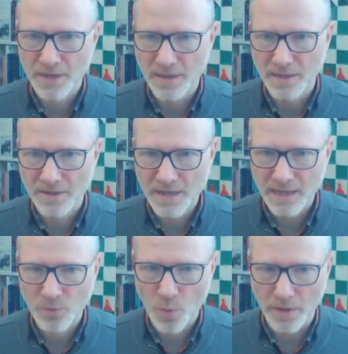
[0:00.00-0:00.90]
and
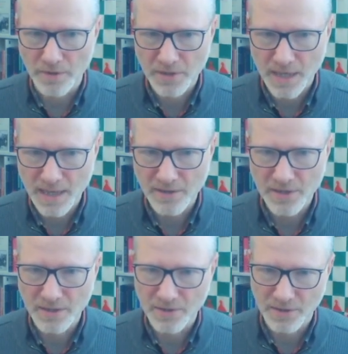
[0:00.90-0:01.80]
attacked once, hence
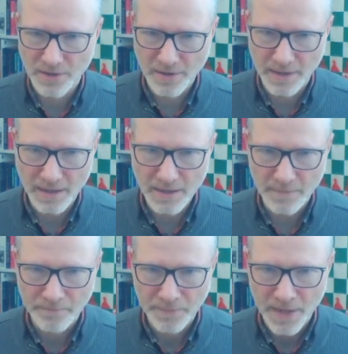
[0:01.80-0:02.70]
it's a target,
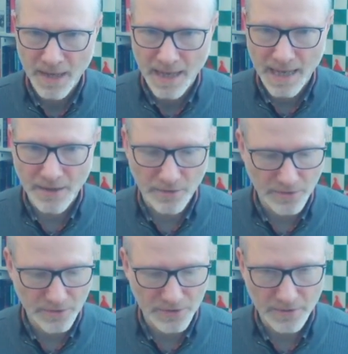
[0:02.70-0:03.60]
and
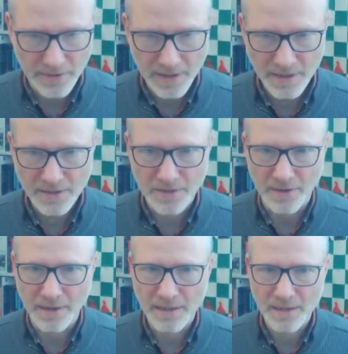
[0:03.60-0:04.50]
also this
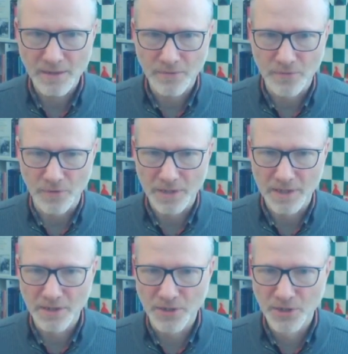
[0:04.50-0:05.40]
target is of course the
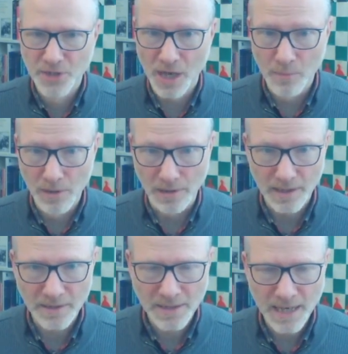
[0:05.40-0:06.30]
double
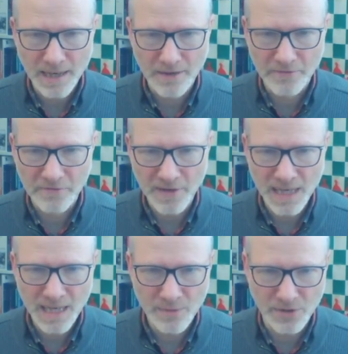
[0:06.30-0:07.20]
attack, the
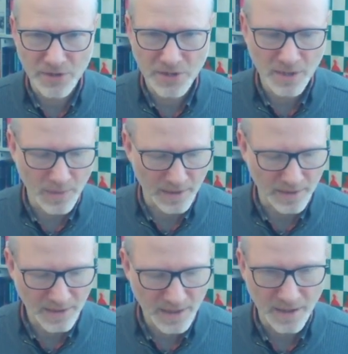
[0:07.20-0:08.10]
famous double
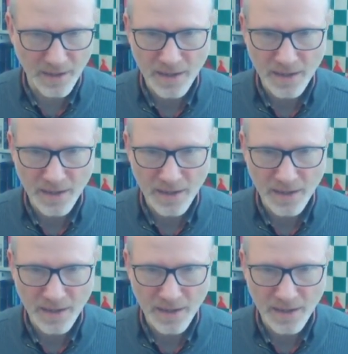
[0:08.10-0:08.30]
attack.